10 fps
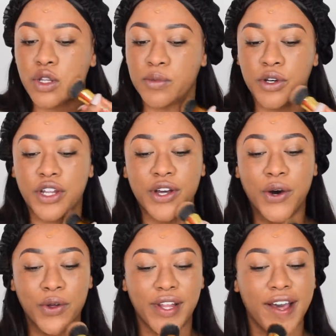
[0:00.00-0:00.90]
so I'm not gonna
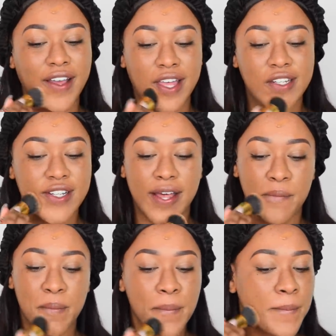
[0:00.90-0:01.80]
hold that against
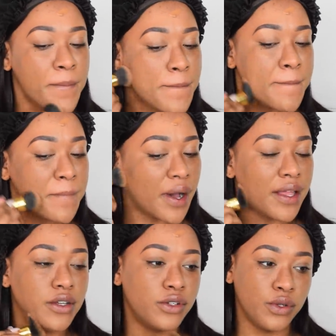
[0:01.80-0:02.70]
them. But
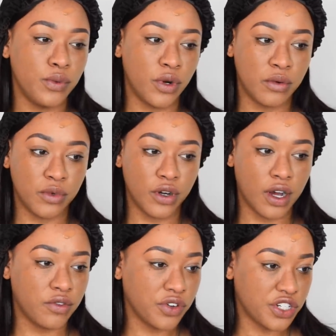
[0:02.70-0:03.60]
I do want more
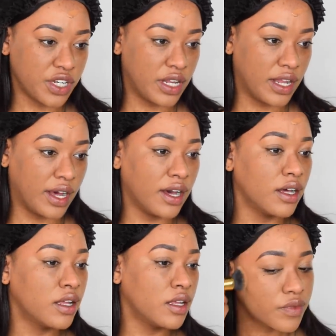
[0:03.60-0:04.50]
coverage than
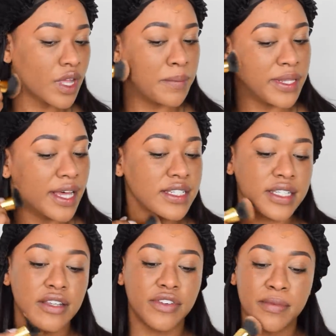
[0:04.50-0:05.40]
that. I mean,
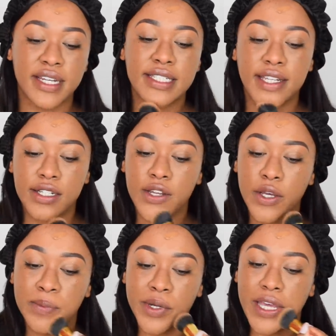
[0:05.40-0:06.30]
that's even my skin
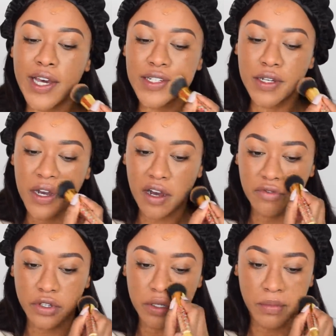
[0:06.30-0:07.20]
tone, but it hasn't
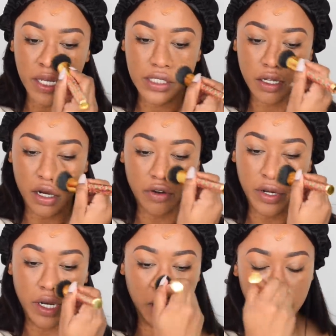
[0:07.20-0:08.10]
covered my
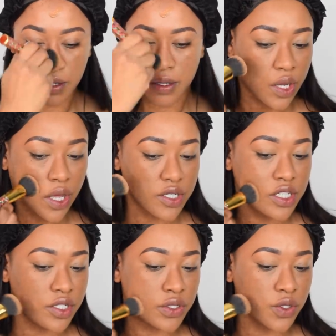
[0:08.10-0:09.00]
scarring. I
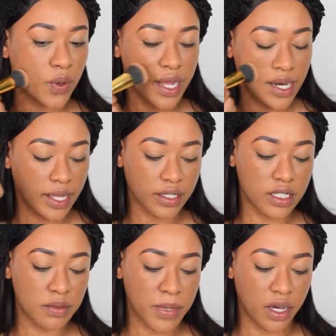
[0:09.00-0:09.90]
actually do quite like
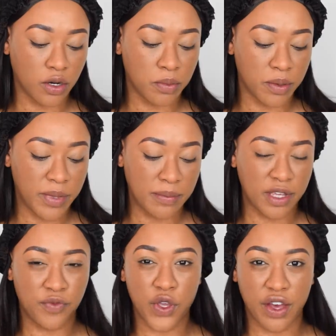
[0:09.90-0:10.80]
the smell, but
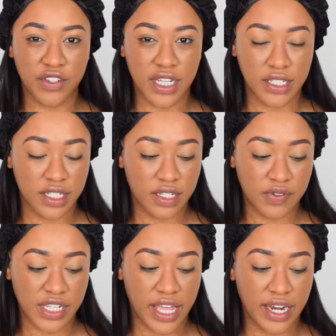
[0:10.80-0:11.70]
maybe if you have
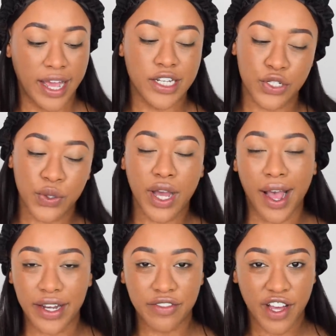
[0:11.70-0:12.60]
sensitive skin. I do
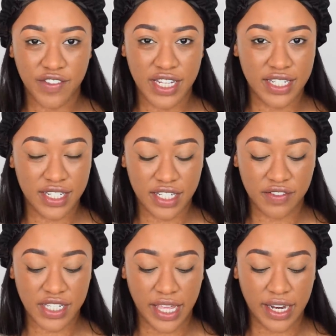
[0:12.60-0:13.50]
kind of have
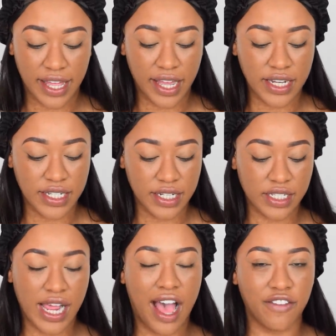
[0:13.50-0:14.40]
sensitive skin, like I
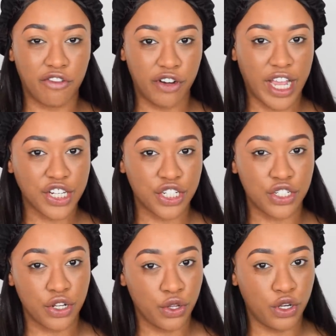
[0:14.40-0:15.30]
did have a reaction
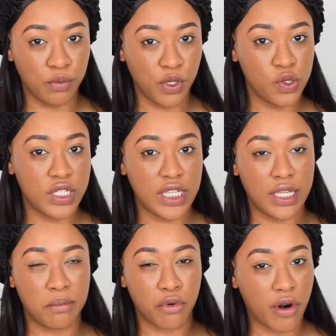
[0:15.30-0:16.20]
to the Huda
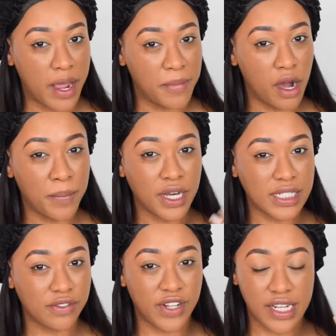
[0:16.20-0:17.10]
Beauty primer
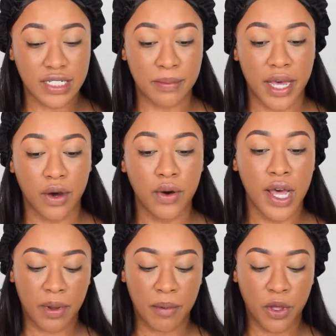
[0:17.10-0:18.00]
because of that
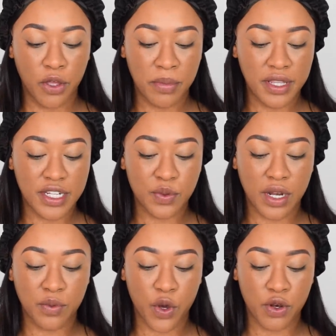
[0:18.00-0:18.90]
smell. But I'm hoping this
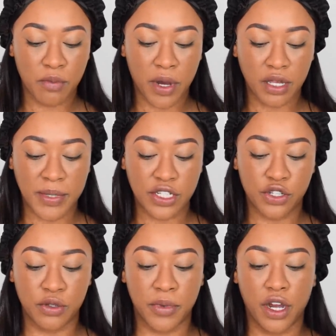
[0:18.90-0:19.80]
one won't bug me
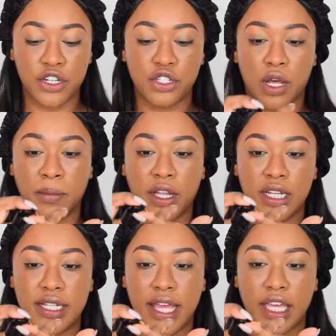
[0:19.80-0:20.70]
too much, so I'm
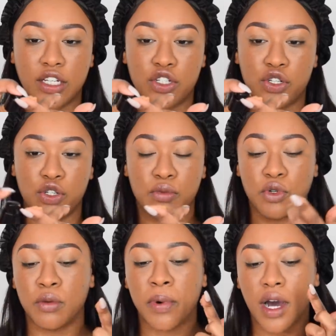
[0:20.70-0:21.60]
gonna take two
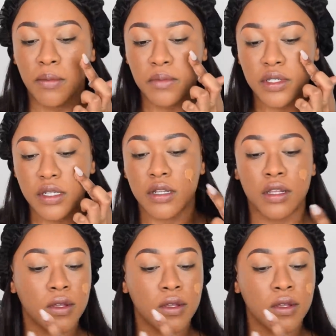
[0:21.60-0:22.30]
more pumps